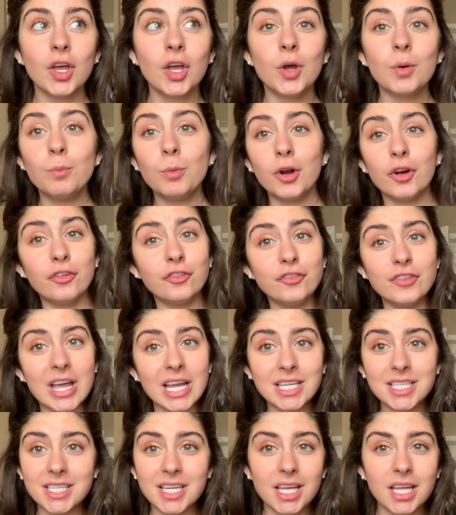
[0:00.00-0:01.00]

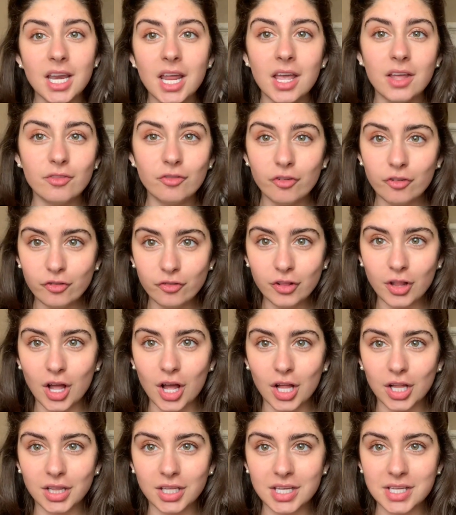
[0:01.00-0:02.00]
perfected and
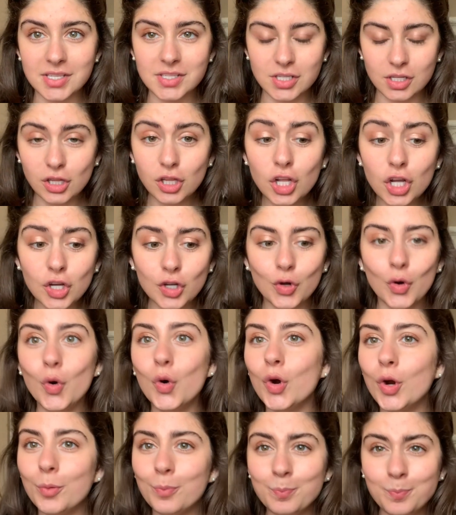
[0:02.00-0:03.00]
flawless look
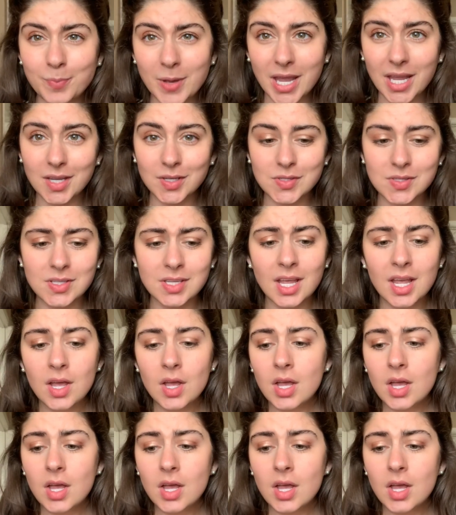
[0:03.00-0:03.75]
or base,